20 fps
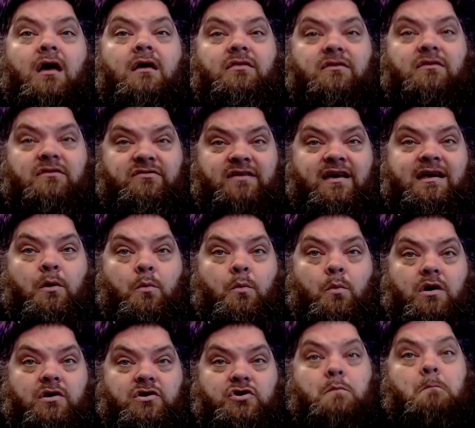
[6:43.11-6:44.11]
The second
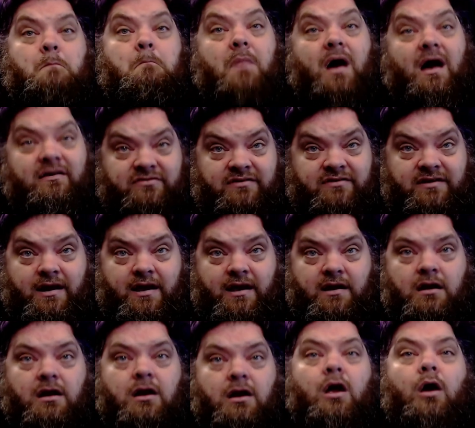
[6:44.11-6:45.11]
one you must hit,